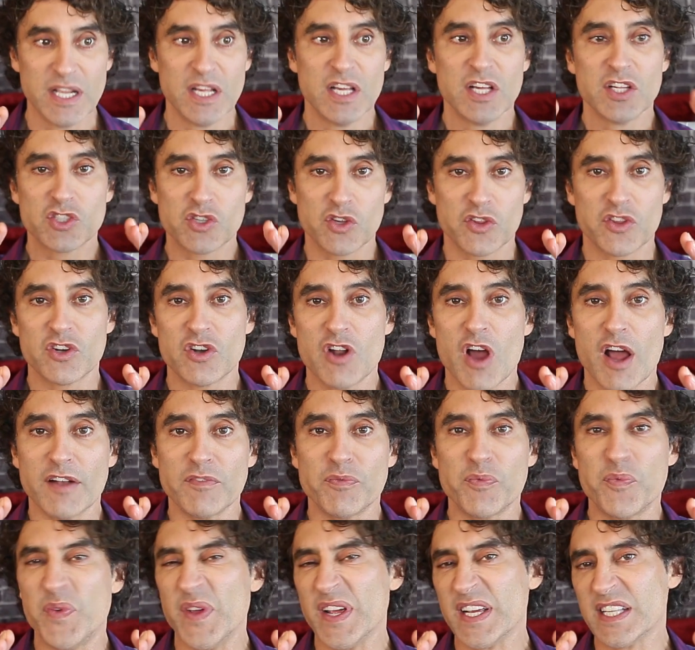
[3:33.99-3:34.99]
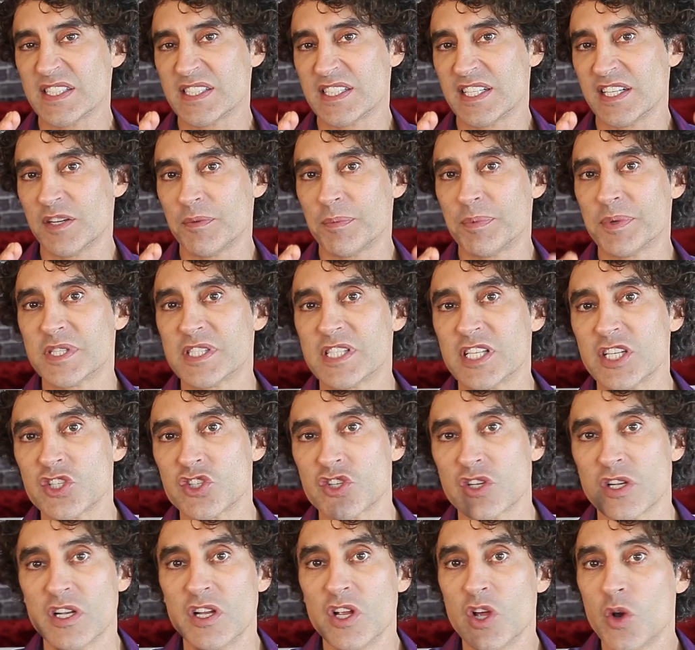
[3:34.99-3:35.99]
So they're not fixed in a
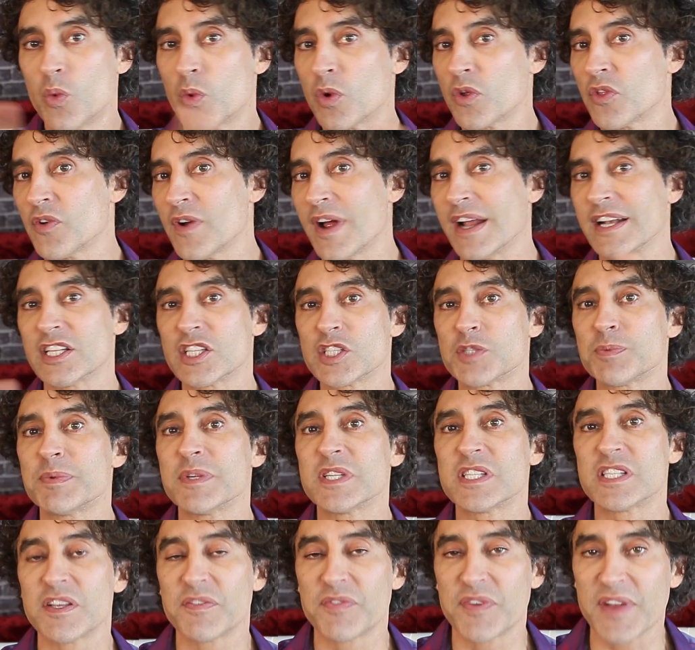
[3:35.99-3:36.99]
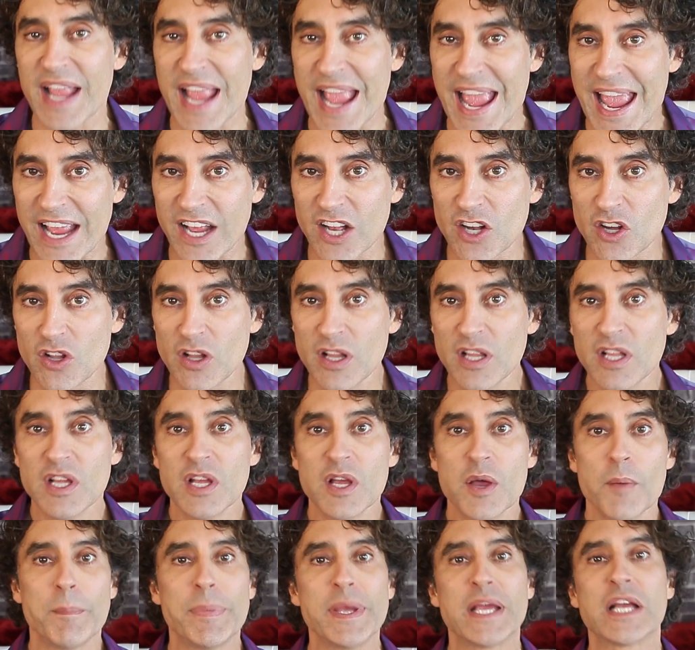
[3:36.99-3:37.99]
position where they're at a specific angle,
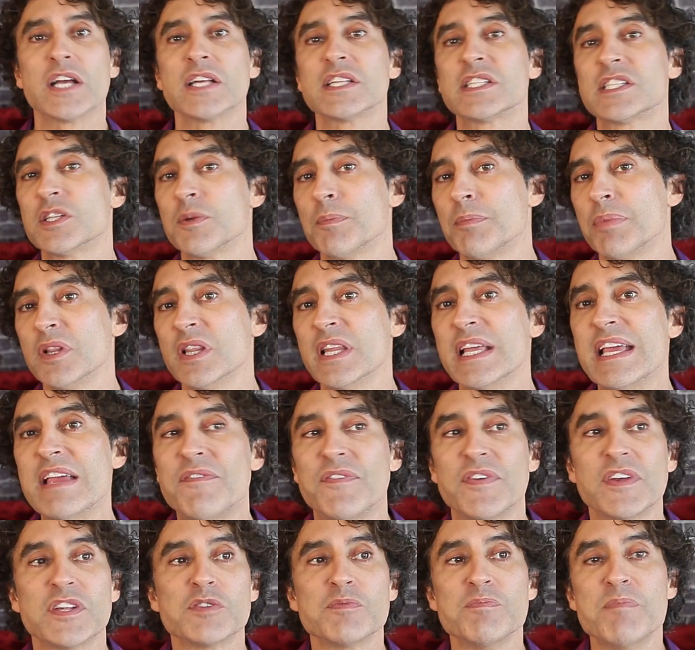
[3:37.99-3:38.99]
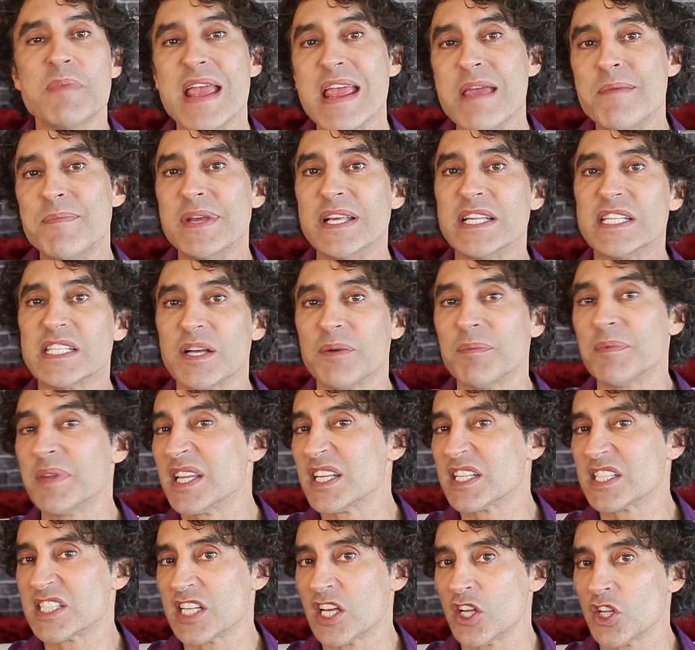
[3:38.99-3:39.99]
because the belief is maybe some of the
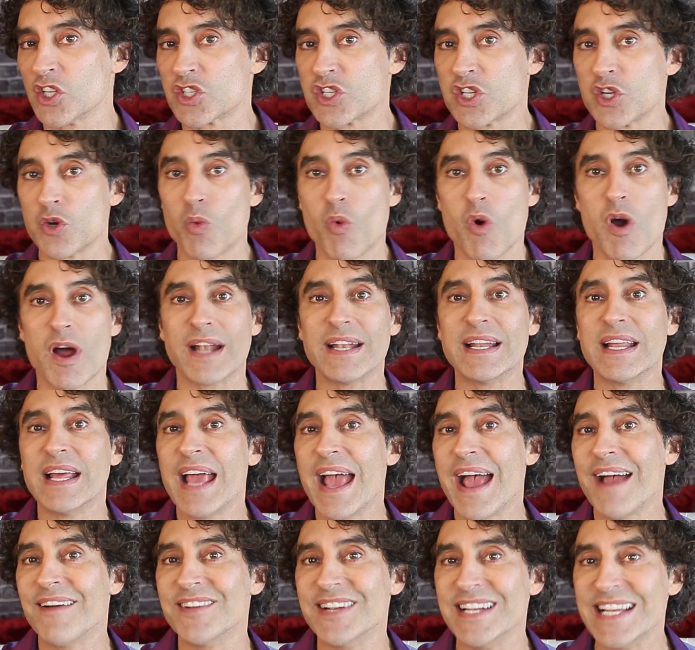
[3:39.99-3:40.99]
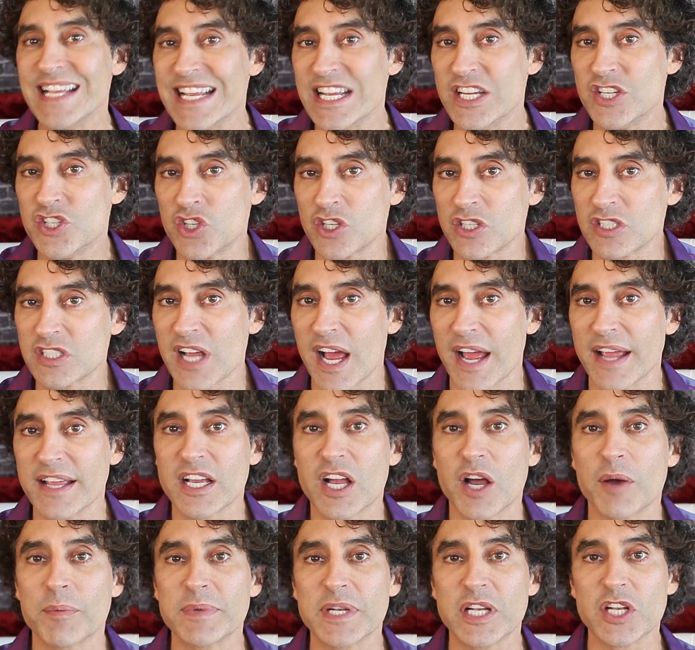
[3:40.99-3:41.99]
cells you want have an easier time
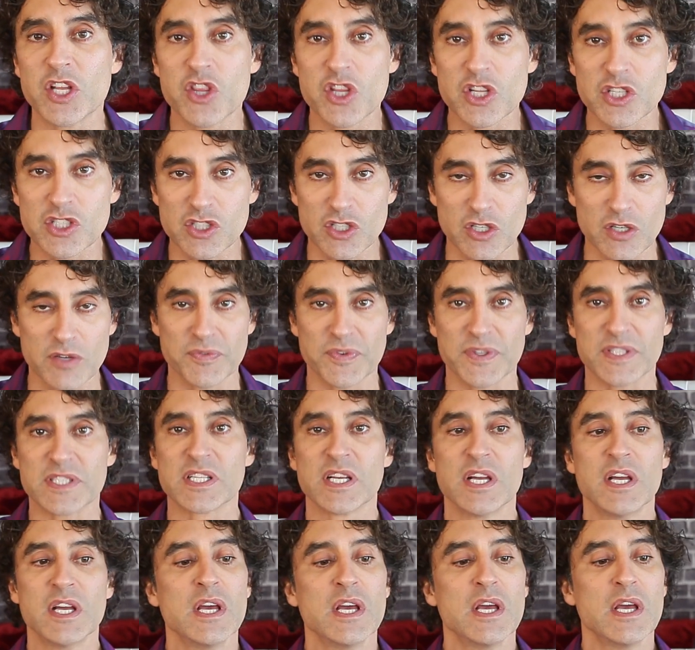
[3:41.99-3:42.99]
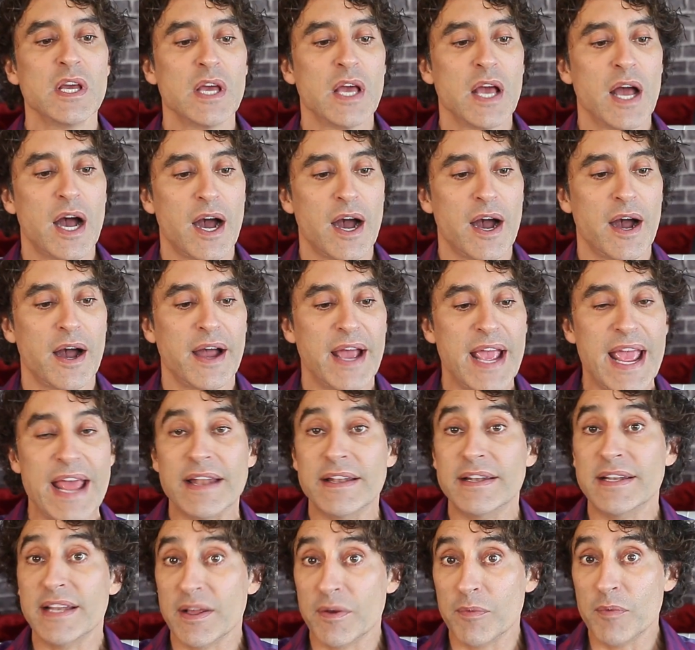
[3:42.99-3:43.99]
coming to the surface uh,
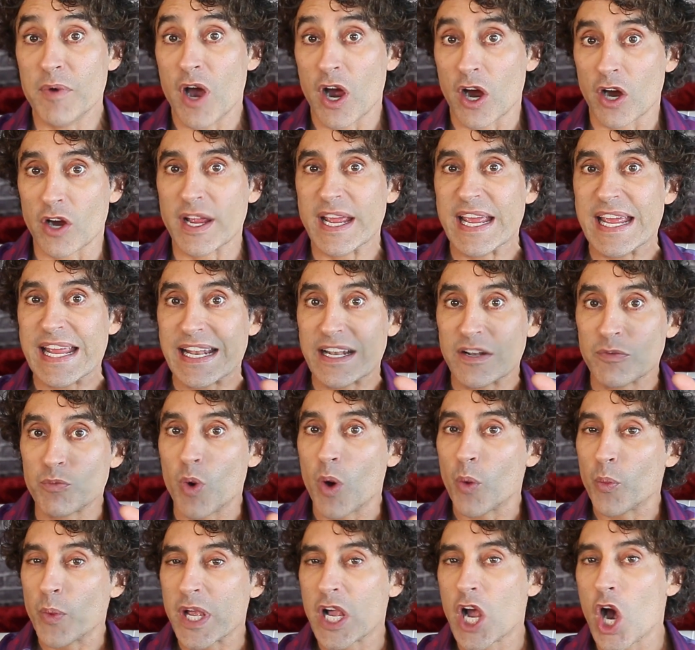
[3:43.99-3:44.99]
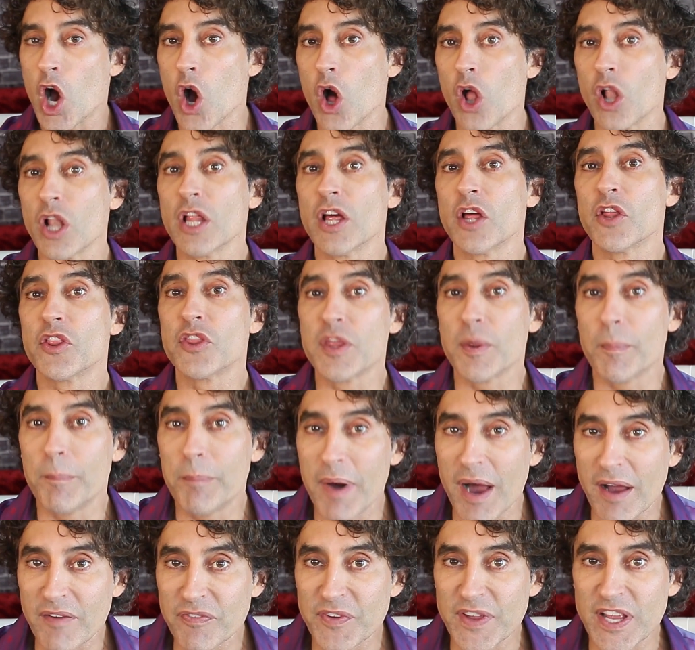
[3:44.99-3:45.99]
and are in what we call the
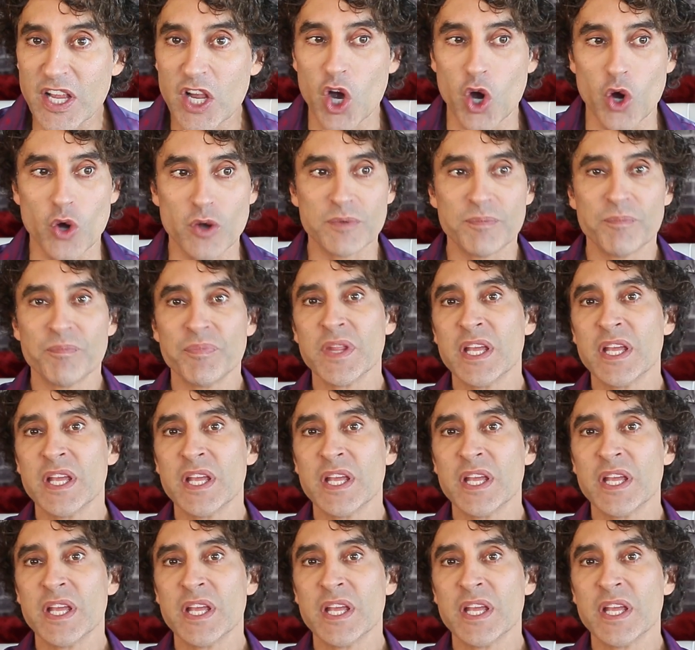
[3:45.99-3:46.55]
buffy coat.